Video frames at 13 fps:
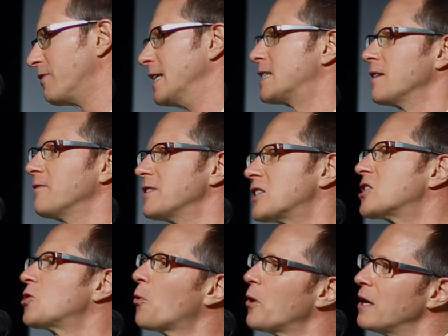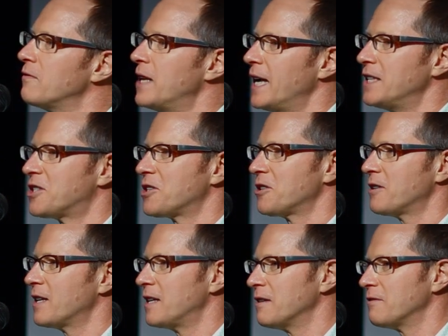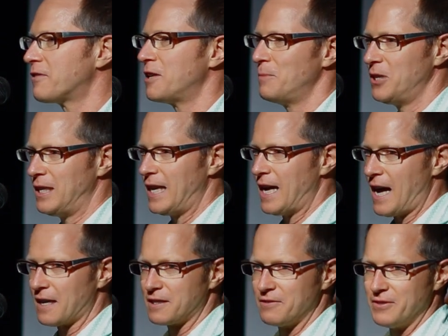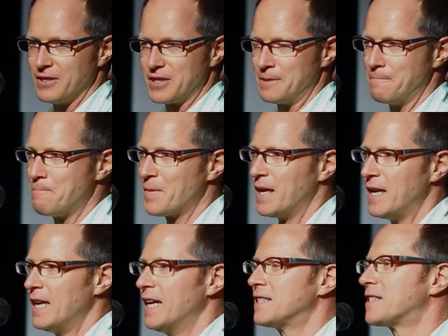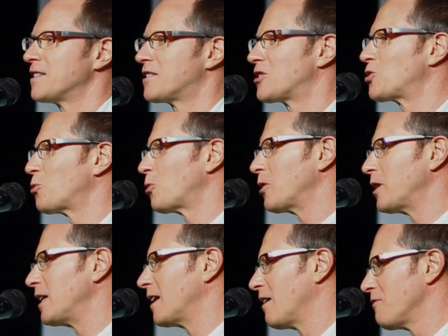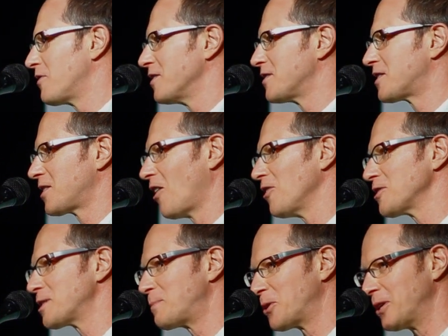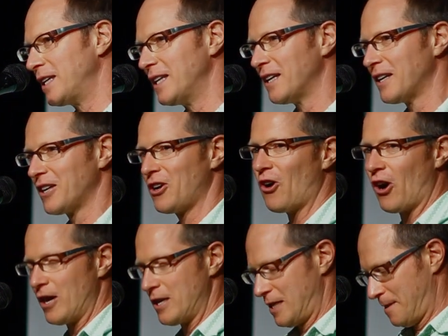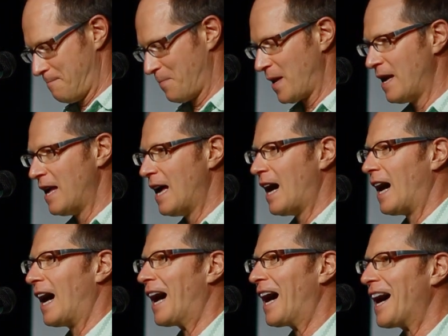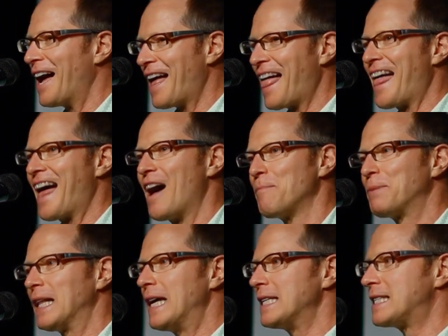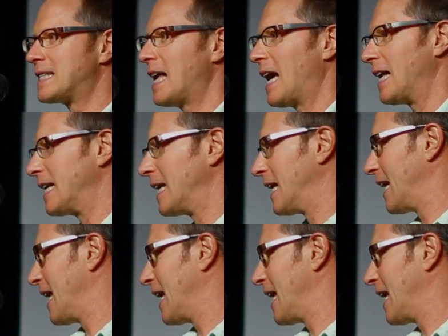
it's a story of nature and of community activism. It's the story of the Salisbury Garden, a place that